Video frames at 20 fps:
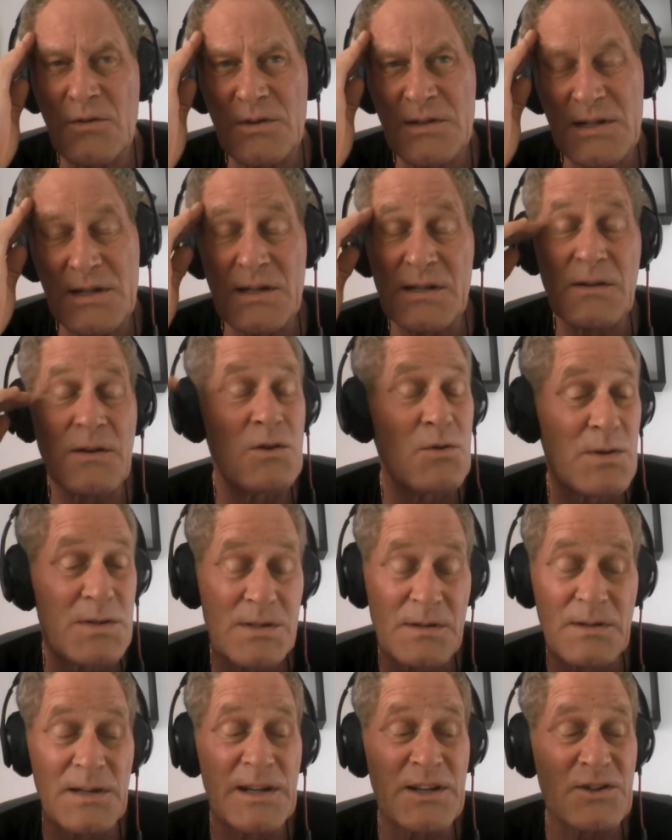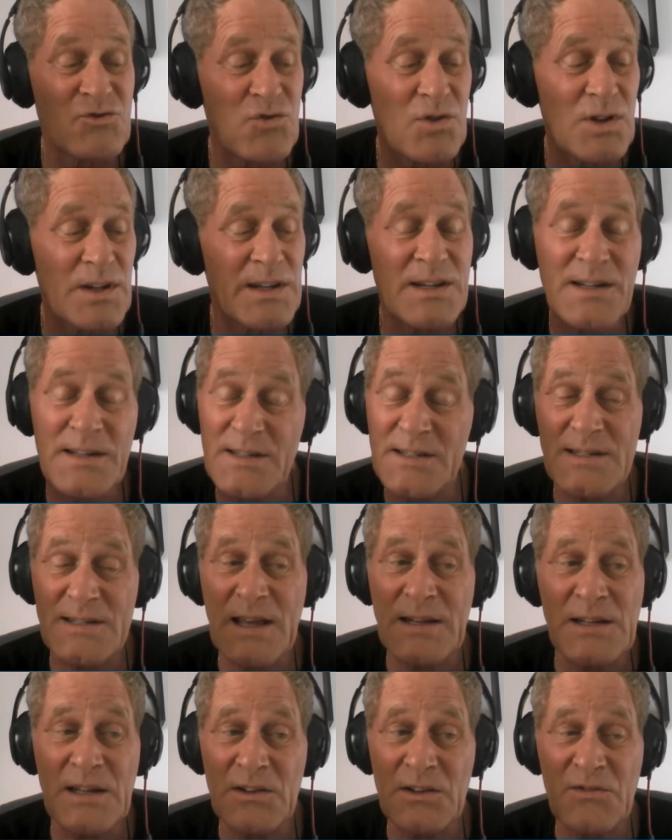who was literally
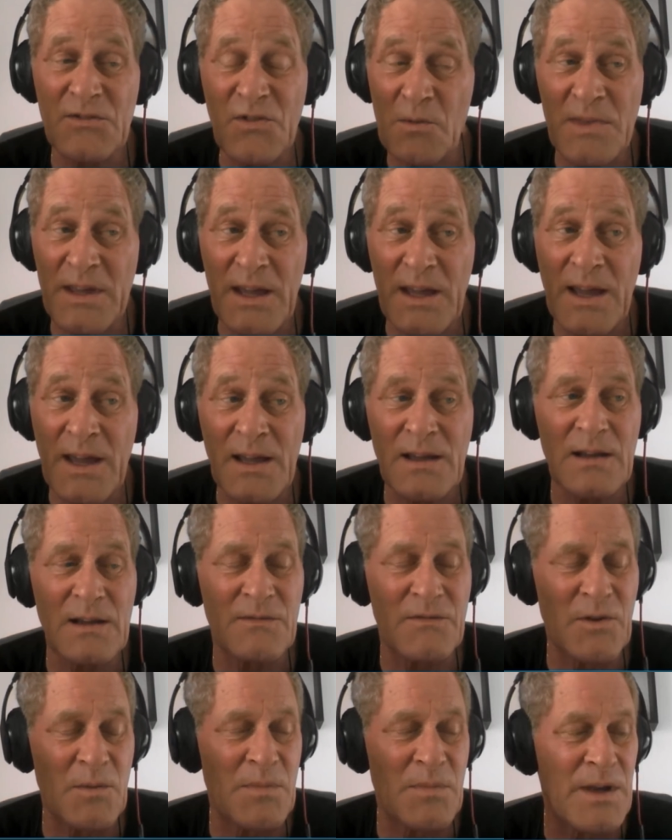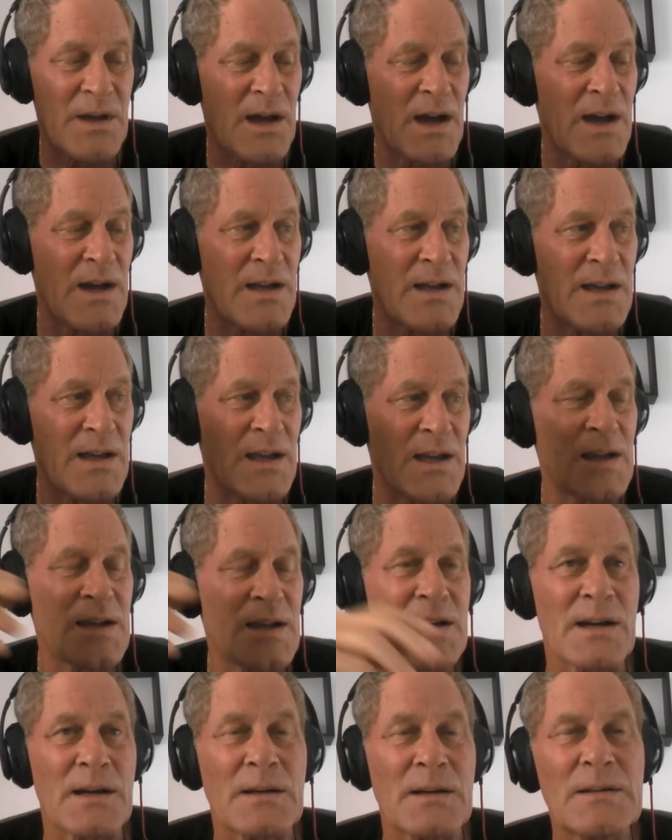descended from the High
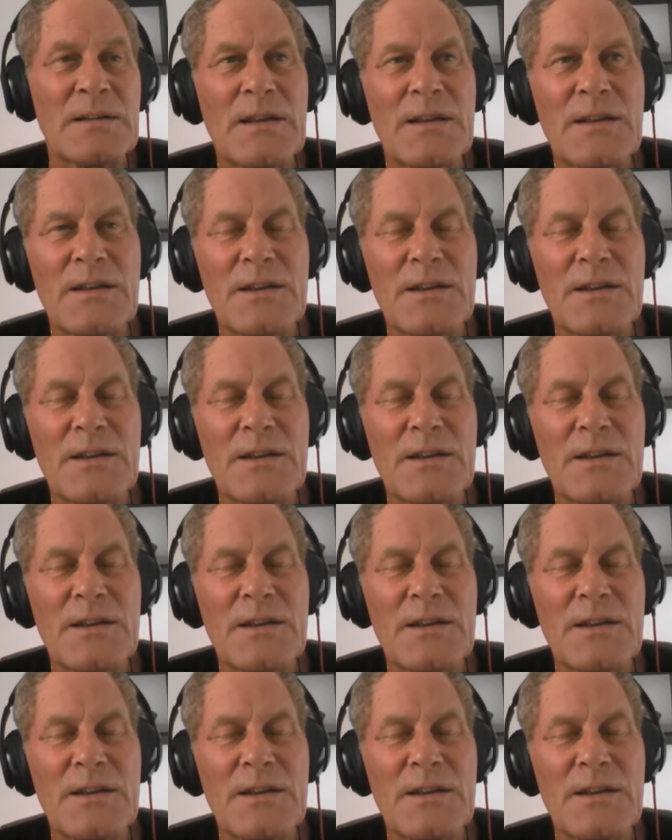Inca.